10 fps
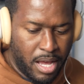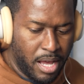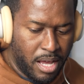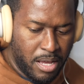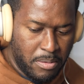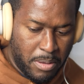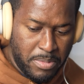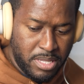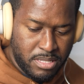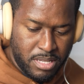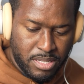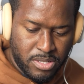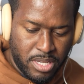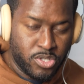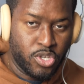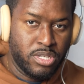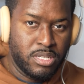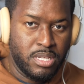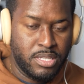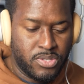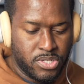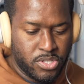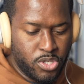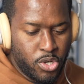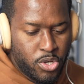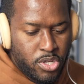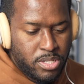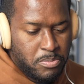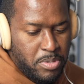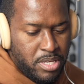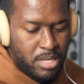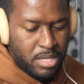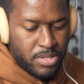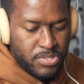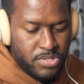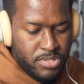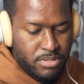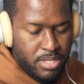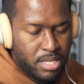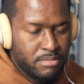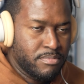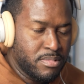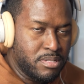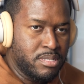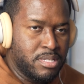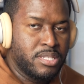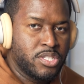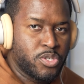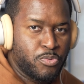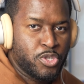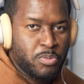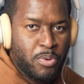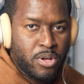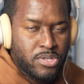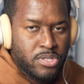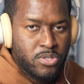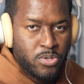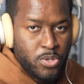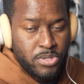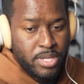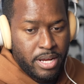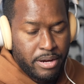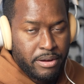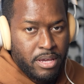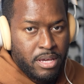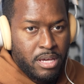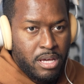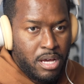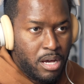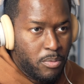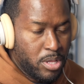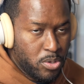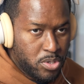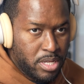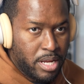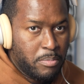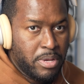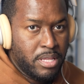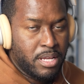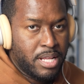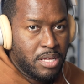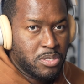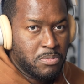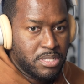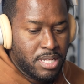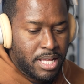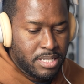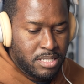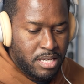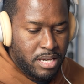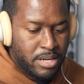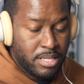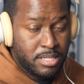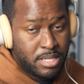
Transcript: I mean, it's good. It's good because this is a response to Lucid Air. When Lucid Air made the announcements last year, they